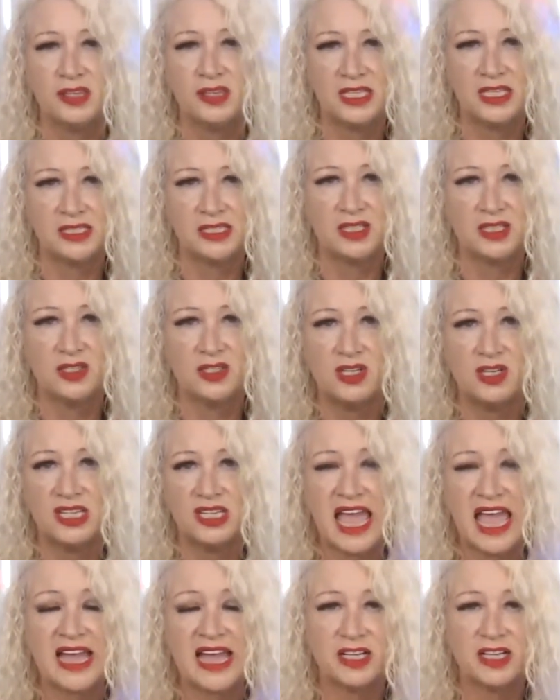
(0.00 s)
This
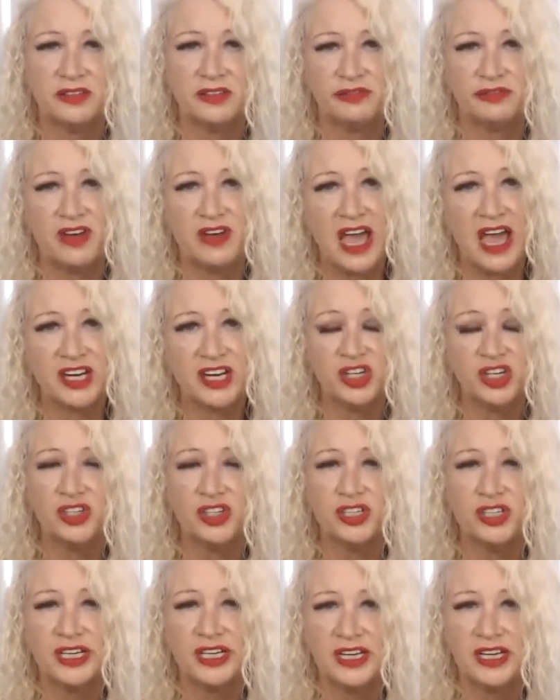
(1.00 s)
lack of
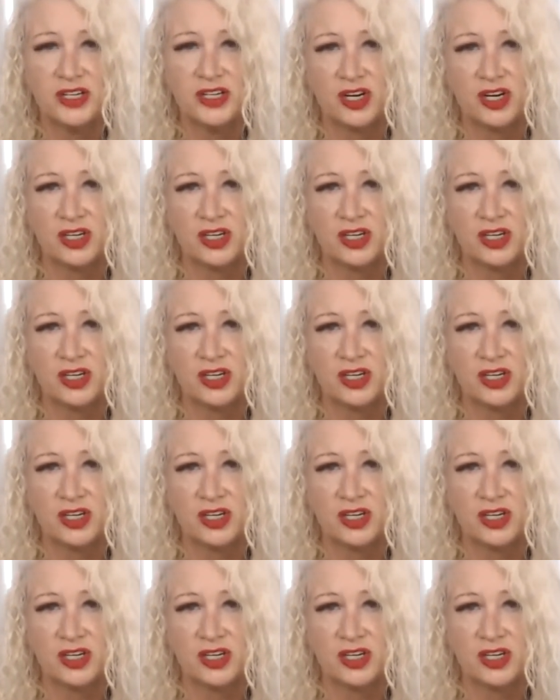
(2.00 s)
fire in